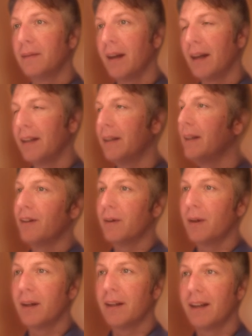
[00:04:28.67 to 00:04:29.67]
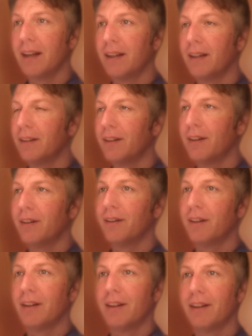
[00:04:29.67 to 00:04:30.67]
but the quality
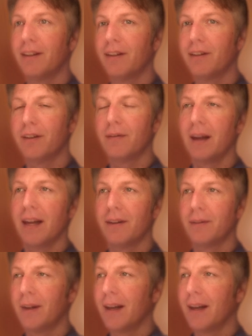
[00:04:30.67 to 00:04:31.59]
looks good no matter